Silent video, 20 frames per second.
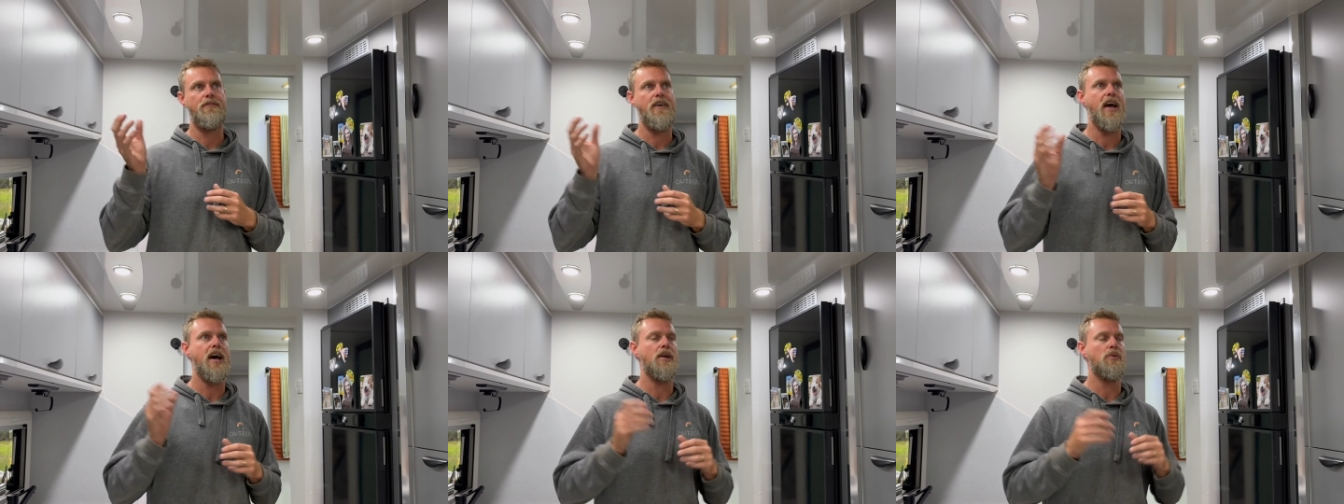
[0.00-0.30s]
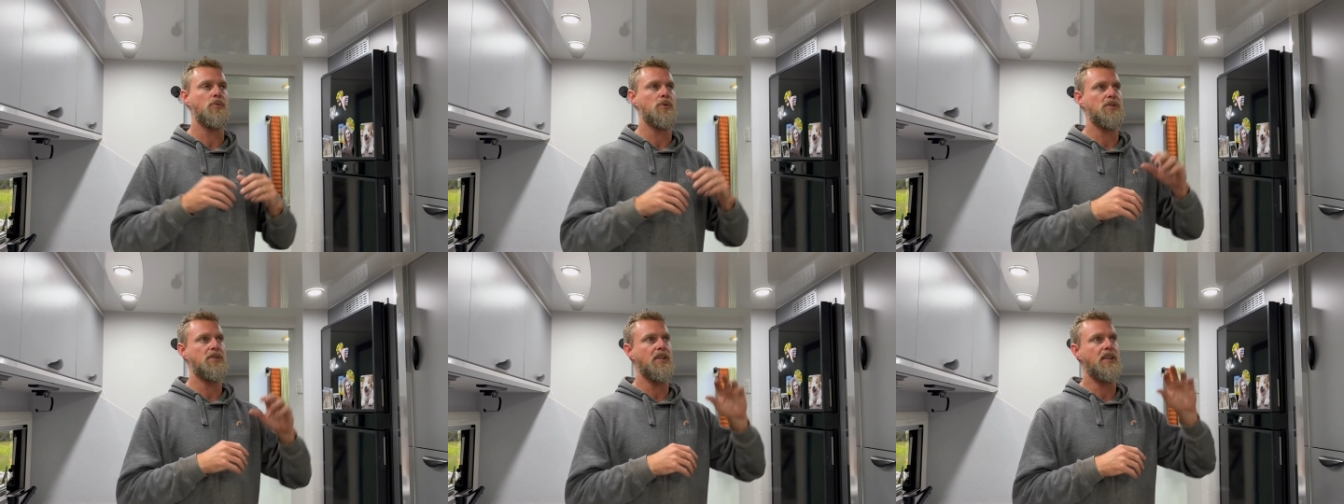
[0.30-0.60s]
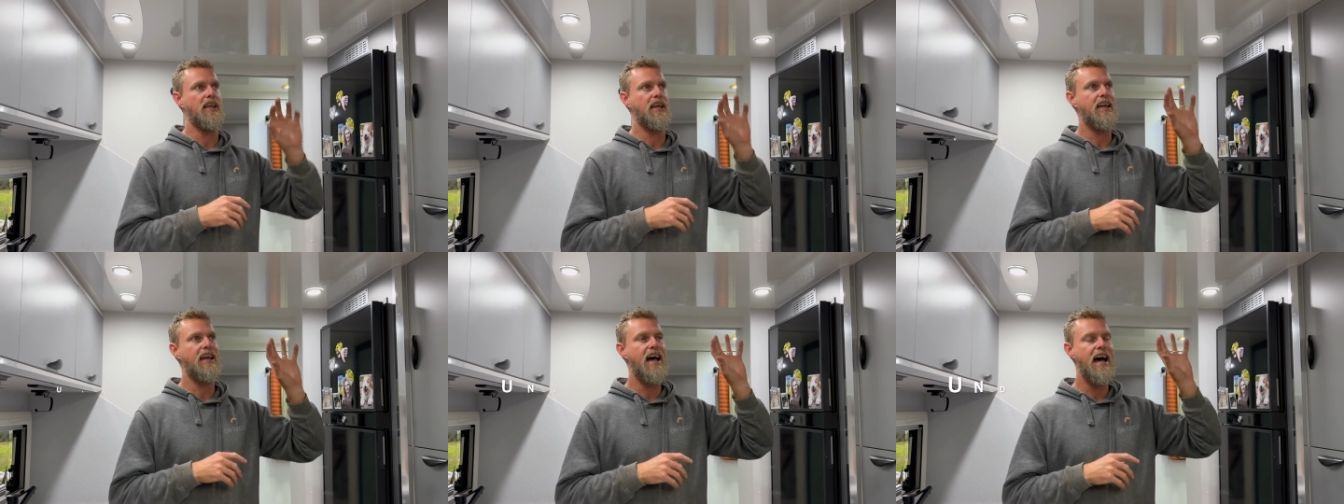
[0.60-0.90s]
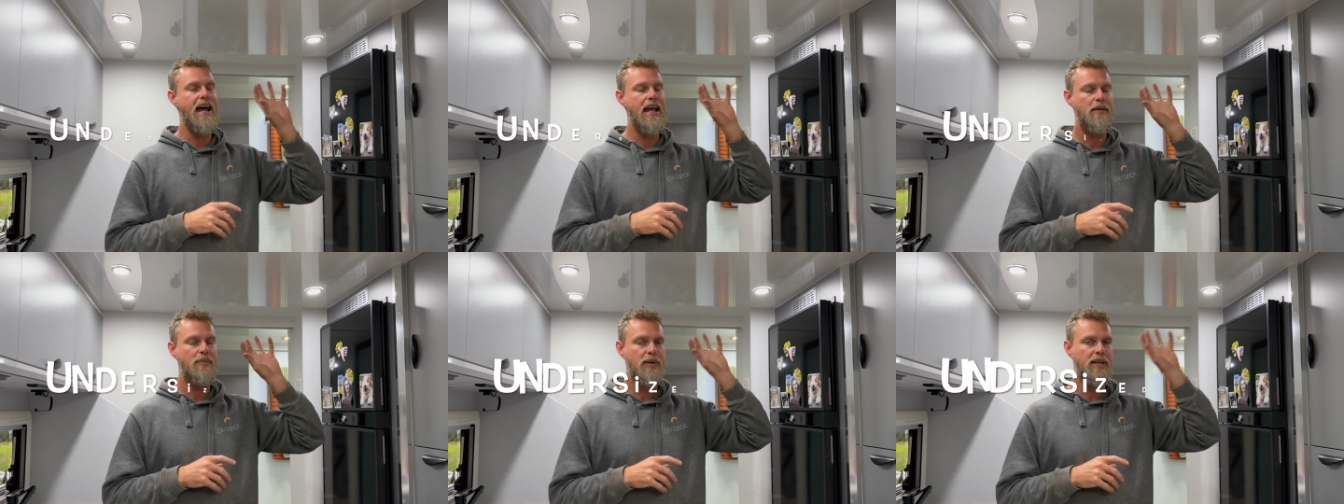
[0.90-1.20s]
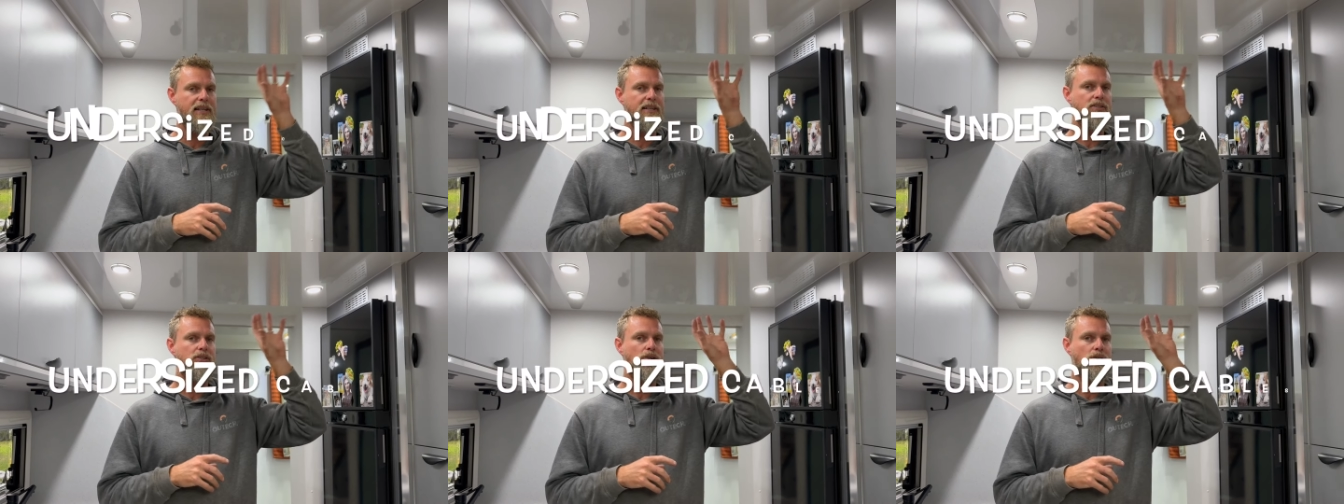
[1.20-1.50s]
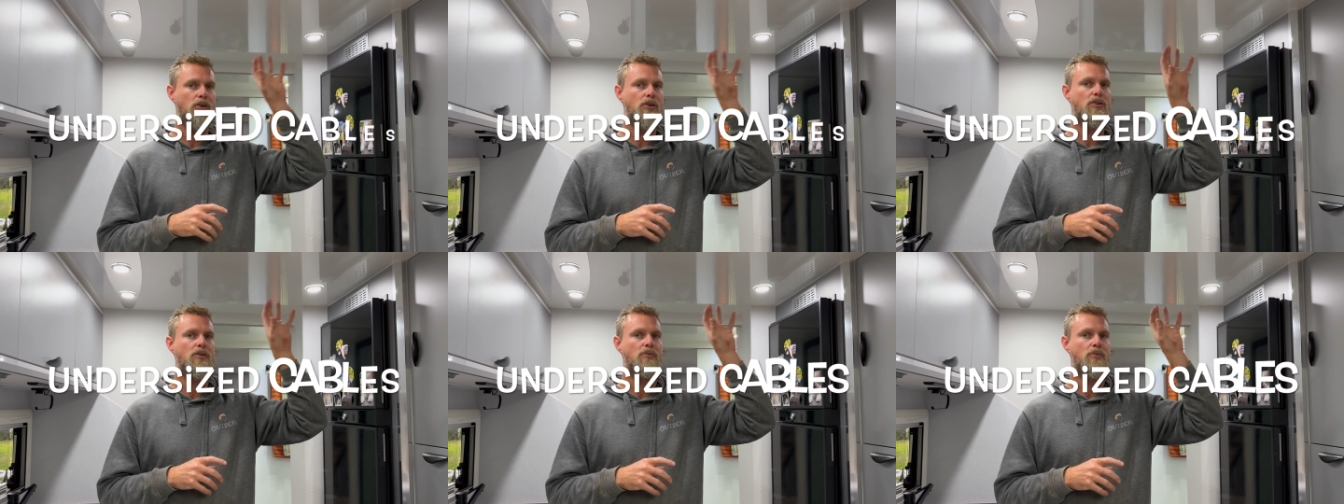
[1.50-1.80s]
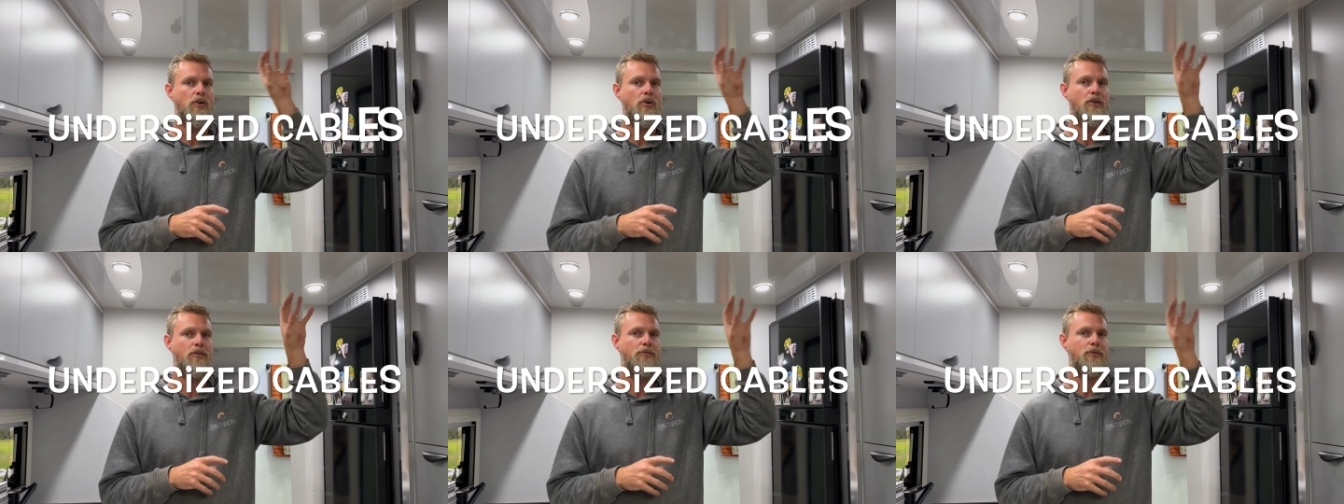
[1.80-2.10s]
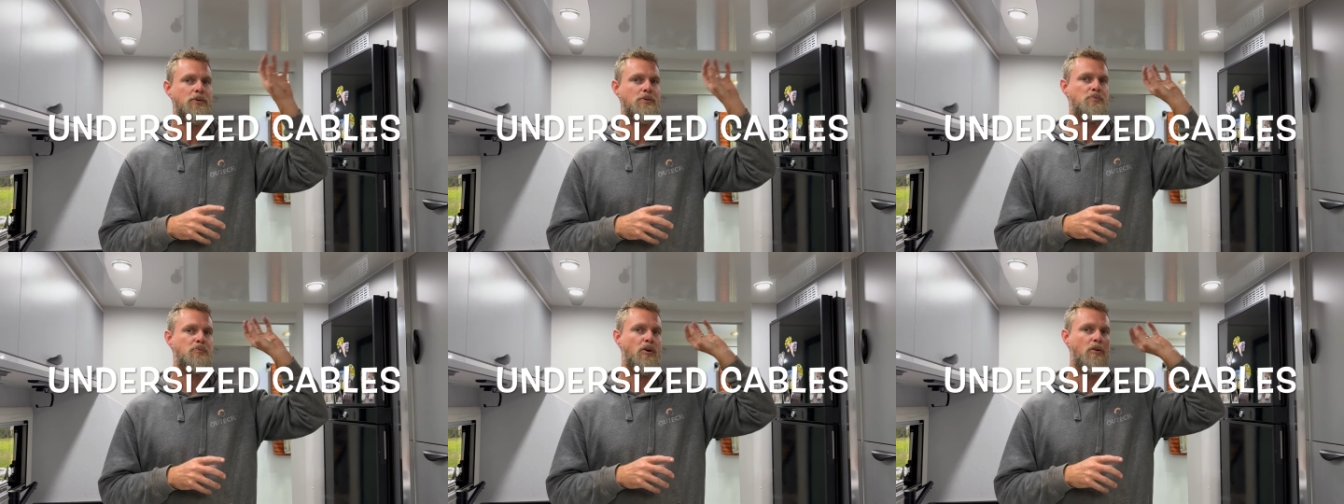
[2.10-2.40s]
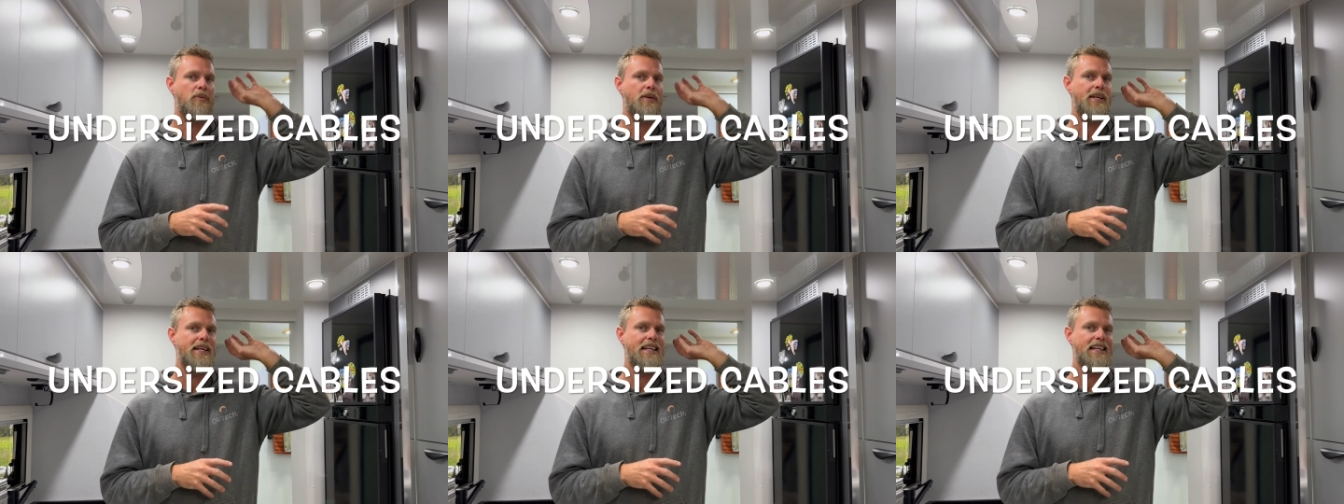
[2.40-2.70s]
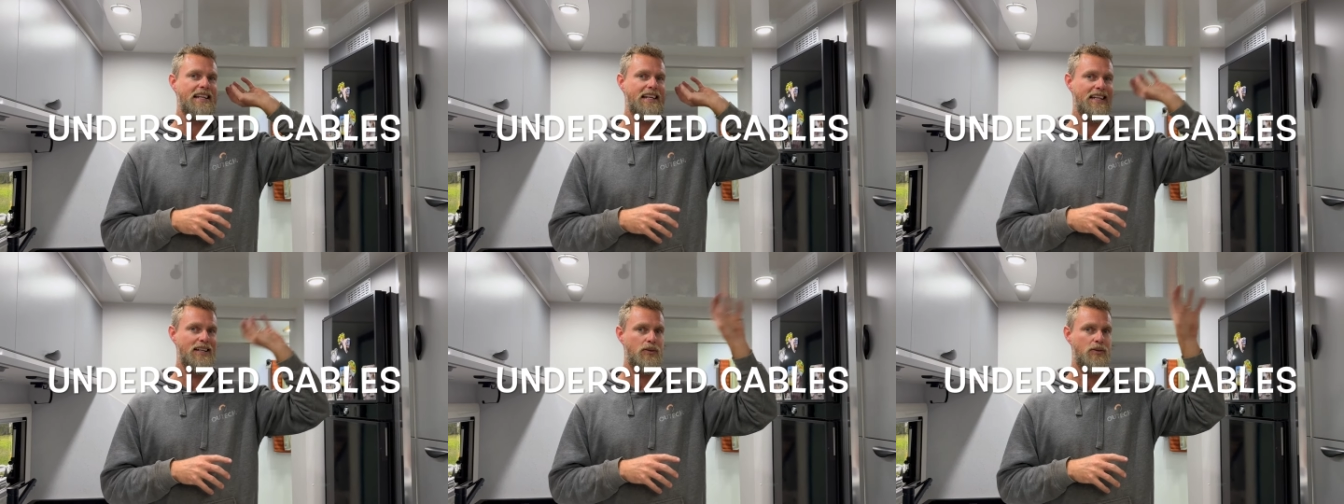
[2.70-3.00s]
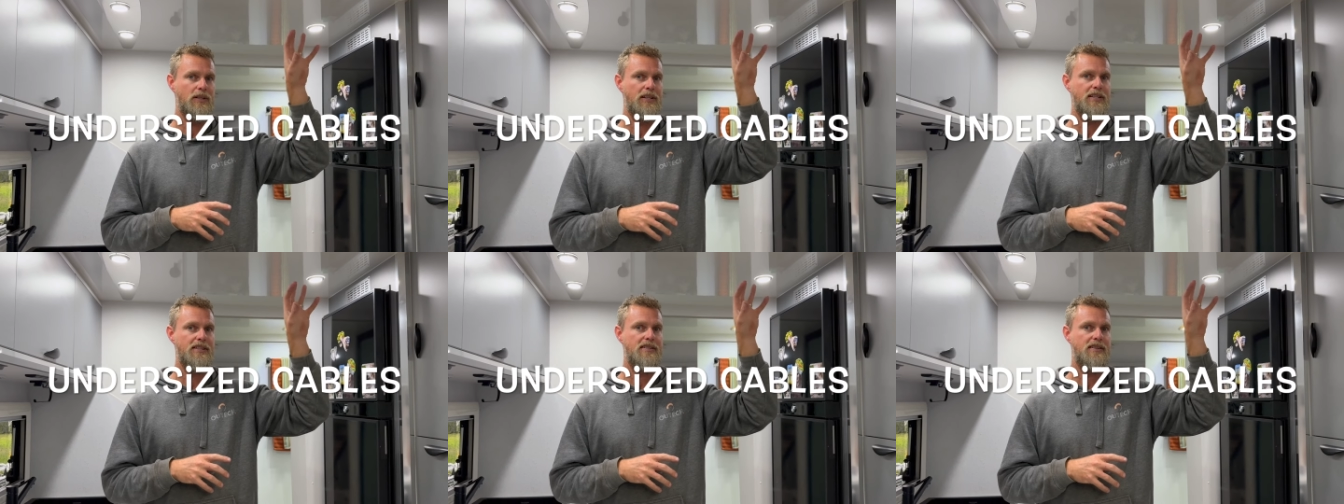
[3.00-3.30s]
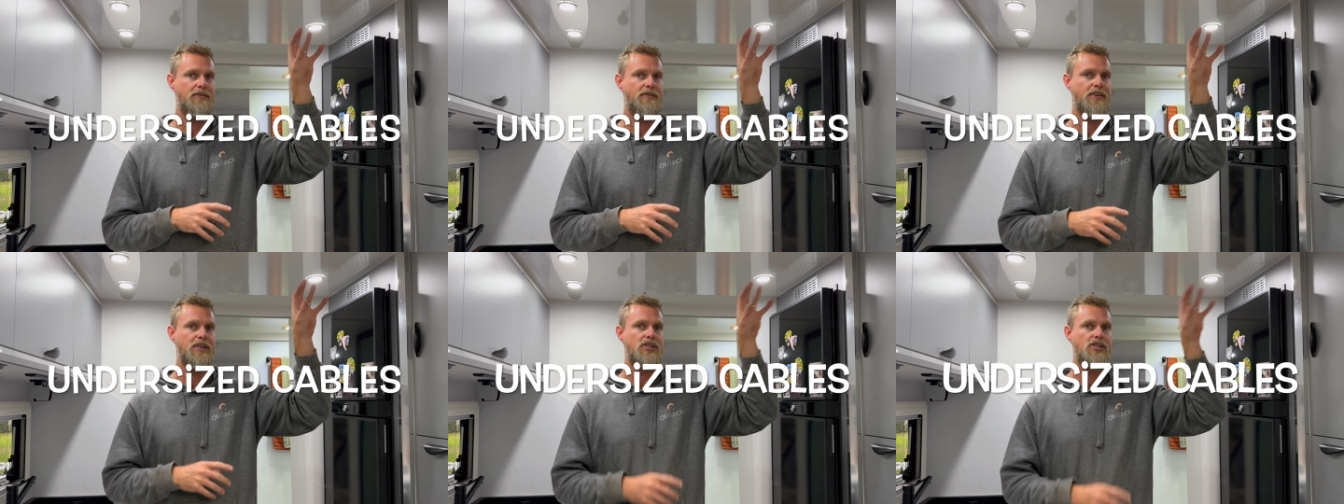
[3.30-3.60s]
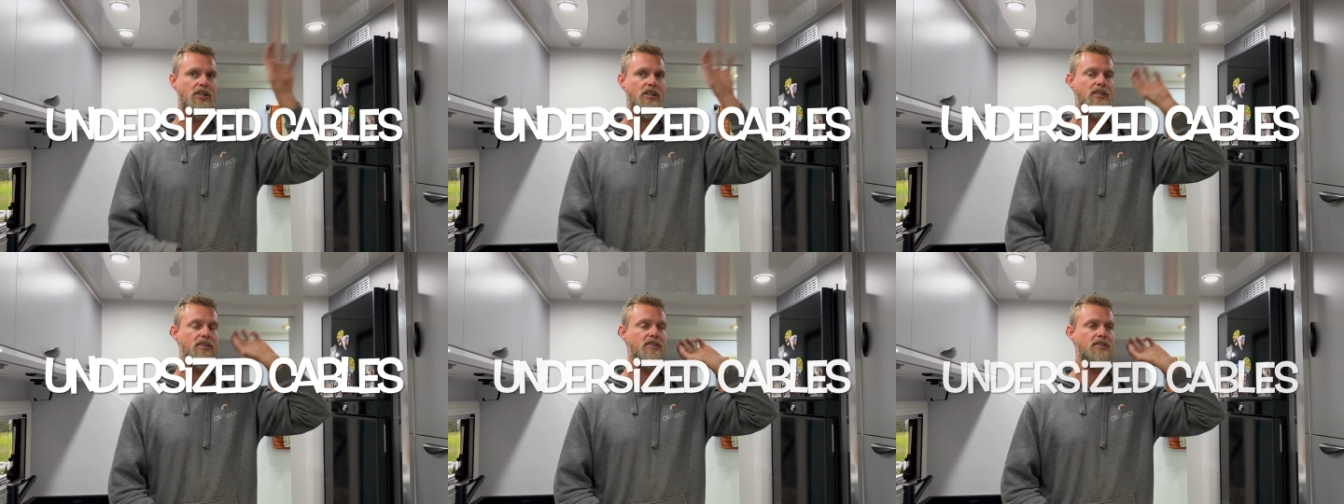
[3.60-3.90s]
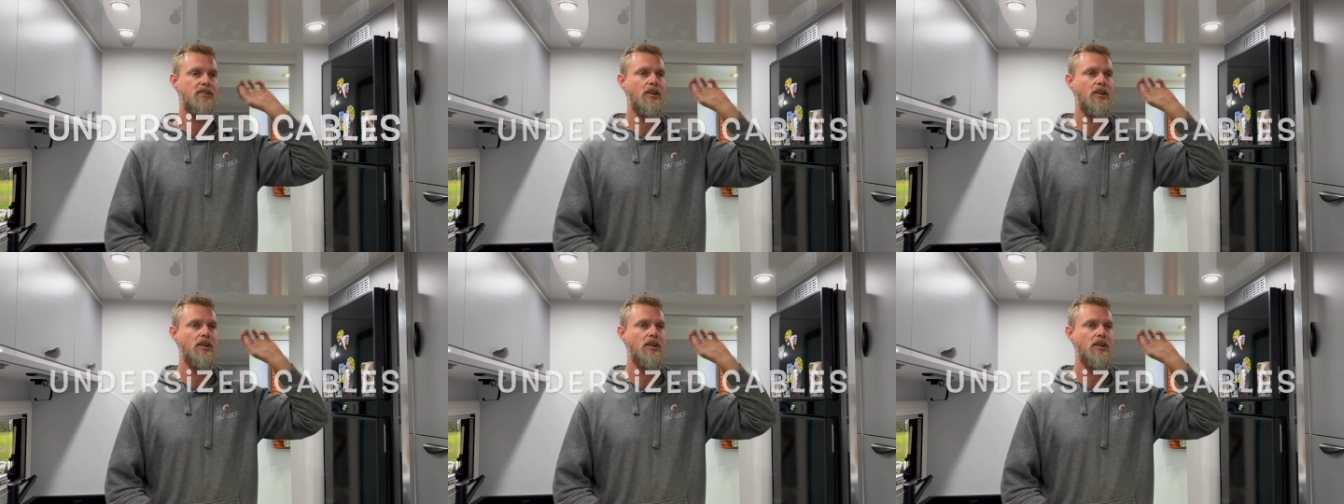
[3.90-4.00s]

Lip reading: found was that the cabling to the roof was probably a little insufficient.